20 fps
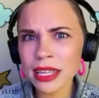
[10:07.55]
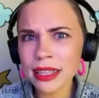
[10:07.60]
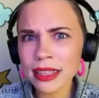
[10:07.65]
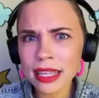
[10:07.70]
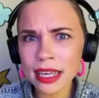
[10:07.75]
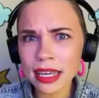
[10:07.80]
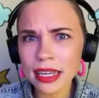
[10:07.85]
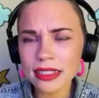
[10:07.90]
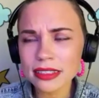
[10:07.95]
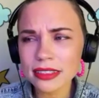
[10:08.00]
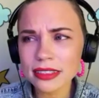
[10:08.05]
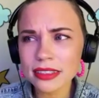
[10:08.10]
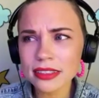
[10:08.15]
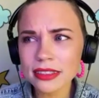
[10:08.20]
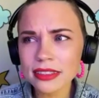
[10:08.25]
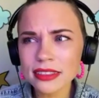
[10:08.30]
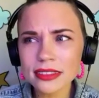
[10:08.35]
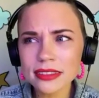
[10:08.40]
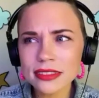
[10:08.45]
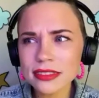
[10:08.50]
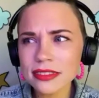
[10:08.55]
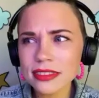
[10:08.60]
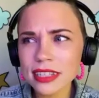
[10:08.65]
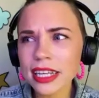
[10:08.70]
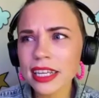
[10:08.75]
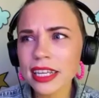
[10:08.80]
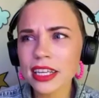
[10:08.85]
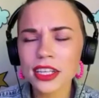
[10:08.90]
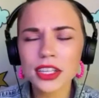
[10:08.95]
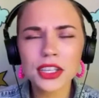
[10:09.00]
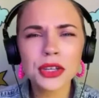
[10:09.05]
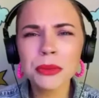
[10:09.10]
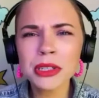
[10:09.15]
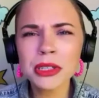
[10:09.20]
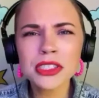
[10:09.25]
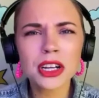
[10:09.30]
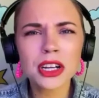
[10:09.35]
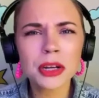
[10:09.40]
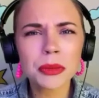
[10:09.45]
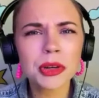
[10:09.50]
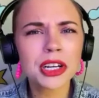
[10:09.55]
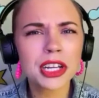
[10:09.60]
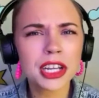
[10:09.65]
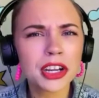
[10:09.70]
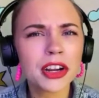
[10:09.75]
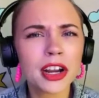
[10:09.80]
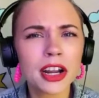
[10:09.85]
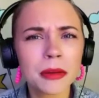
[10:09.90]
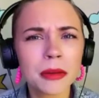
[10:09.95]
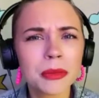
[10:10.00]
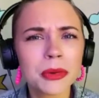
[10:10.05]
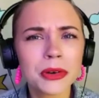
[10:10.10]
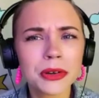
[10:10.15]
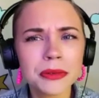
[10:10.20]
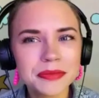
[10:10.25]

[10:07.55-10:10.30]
things. Like humans are pretty incredible.